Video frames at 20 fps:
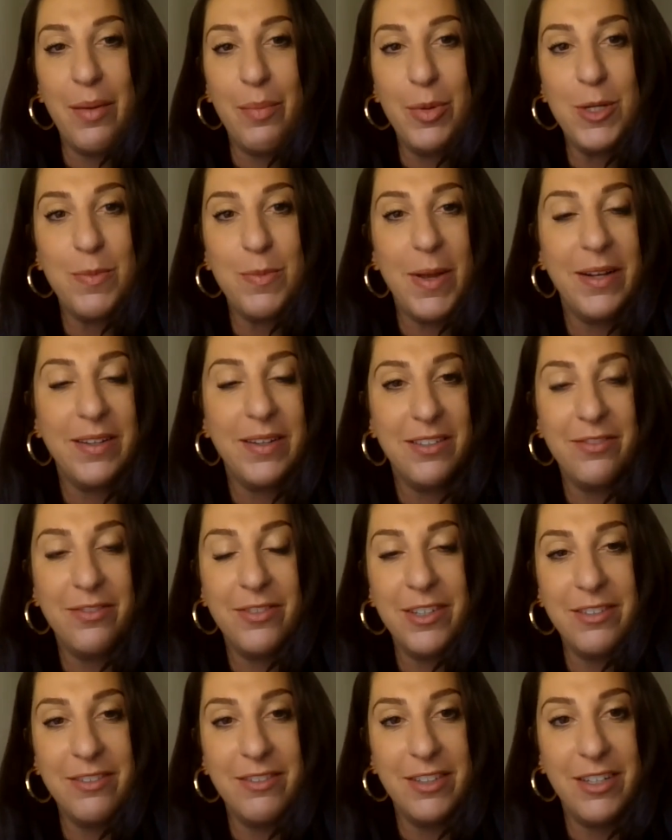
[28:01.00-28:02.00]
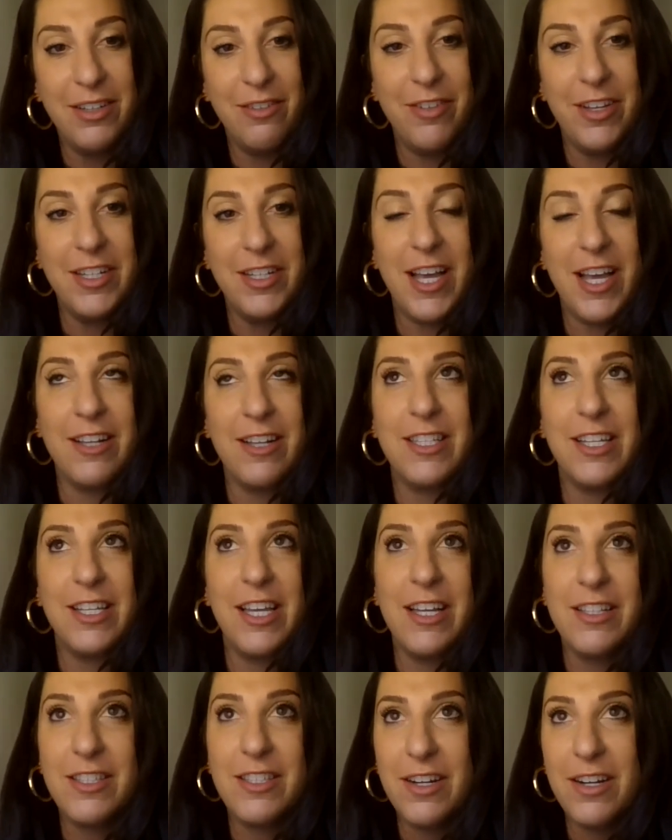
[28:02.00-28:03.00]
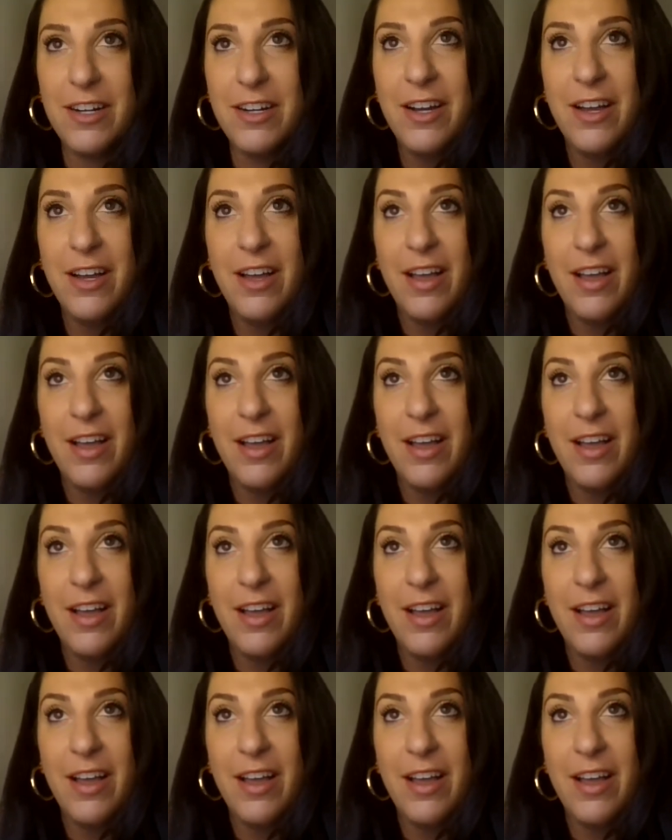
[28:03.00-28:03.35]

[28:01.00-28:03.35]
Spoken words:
that perspective, and a fantastic answer.